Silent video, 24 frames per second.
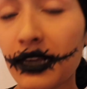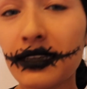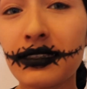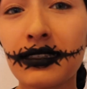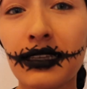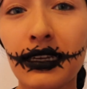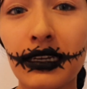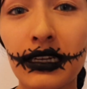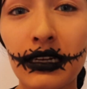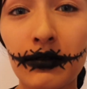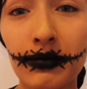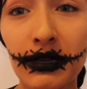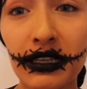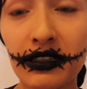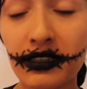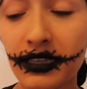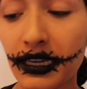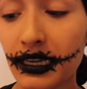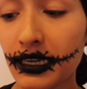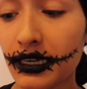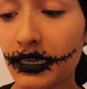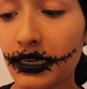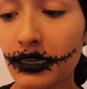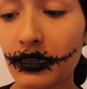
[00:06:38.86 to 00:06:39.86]
Next I'm going to be
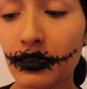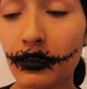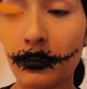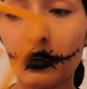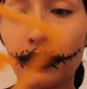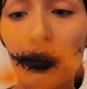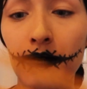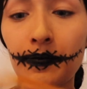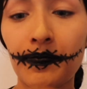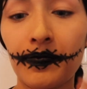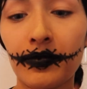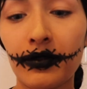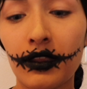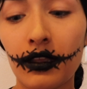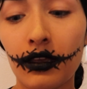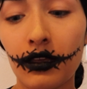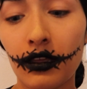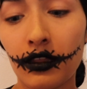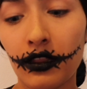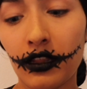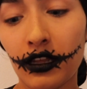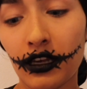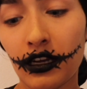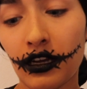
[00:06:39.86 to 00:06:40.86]
taking
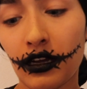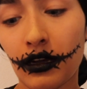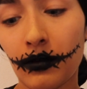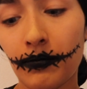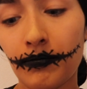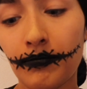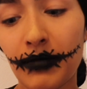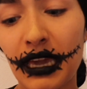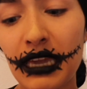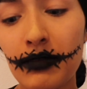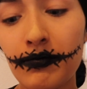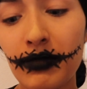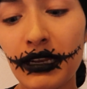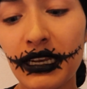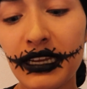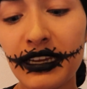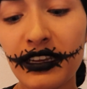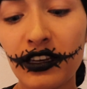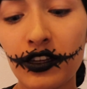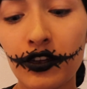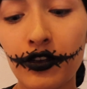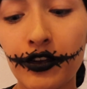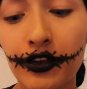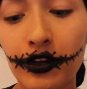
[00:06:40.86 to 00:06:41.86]
the
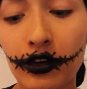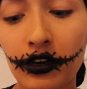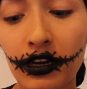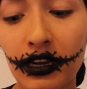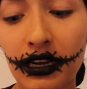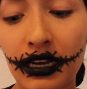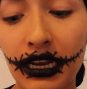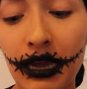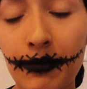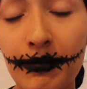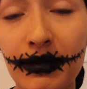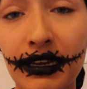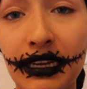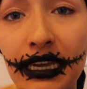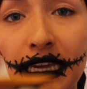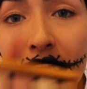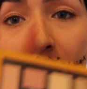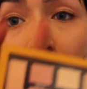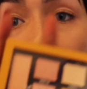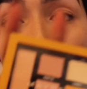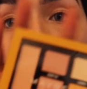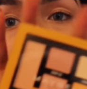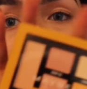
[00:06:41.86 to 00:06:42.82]
Maybelline New York Lemonade